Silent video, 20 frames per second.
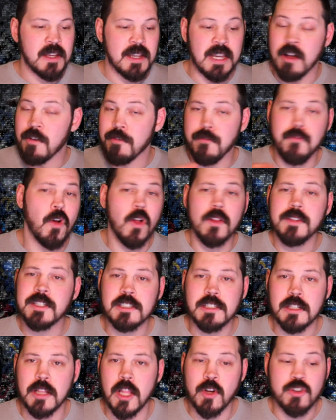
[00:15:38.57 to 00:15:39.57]
Now, full
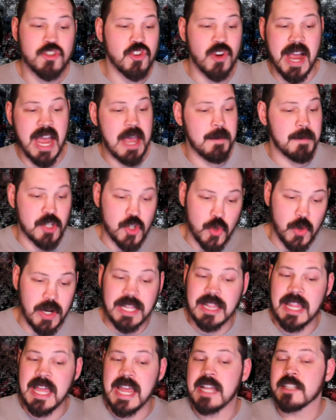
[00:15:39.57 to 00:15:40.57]
disclosure, I am a Trey
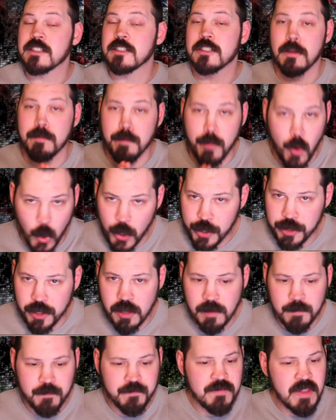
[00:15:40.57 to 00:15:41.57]
Lance
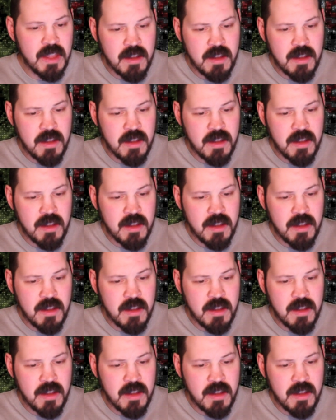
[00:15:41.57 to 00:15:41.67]
supporter,